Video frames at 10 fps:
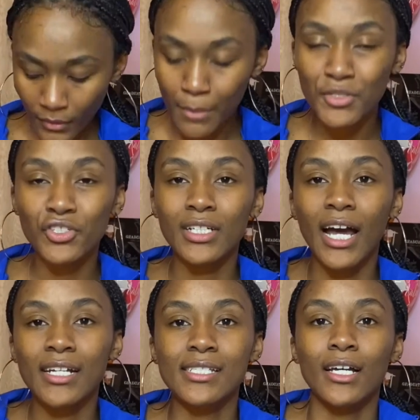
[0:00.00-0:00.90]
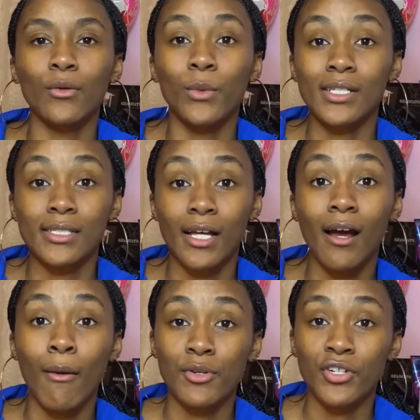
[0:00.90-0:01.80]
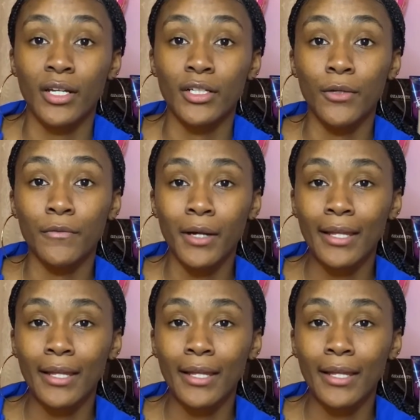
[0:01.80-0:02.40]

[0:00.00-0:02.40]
But you can kind of tell what style I was trying to go for.